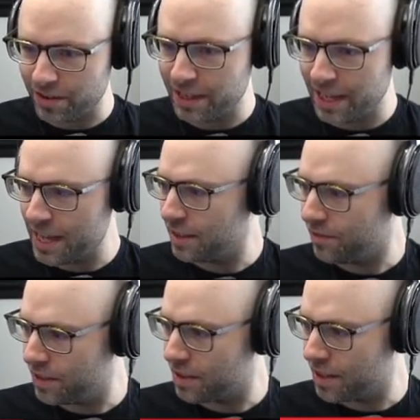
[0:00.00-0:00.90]
at the end
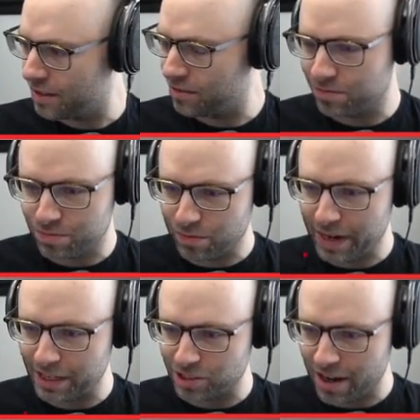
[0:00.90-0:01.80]
of it than when
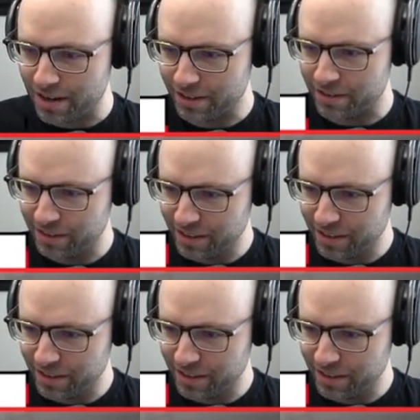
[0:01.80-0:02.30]
I started.